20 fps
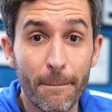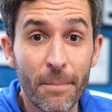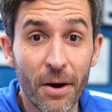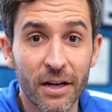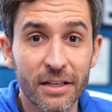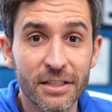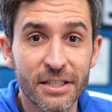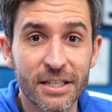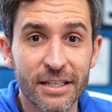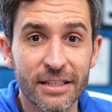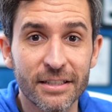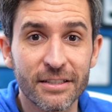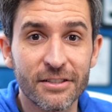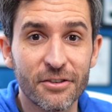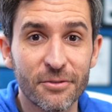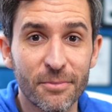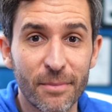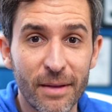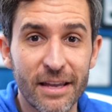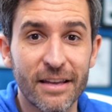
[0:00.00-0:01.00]
punch in
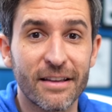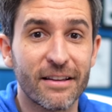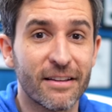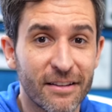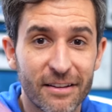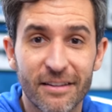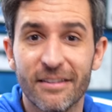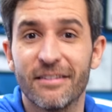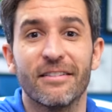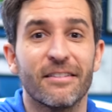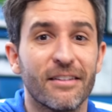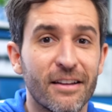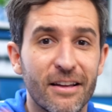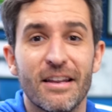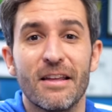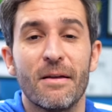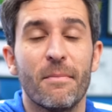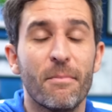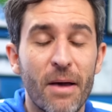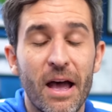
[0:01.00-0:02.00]
to make an
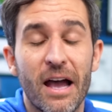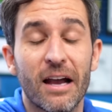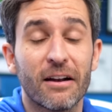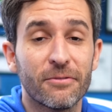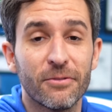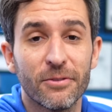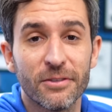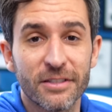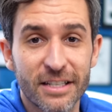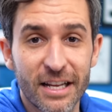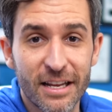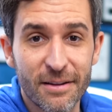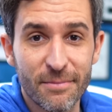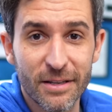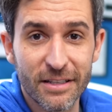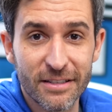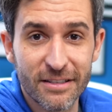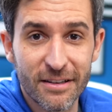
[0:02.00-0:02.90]
impactful statement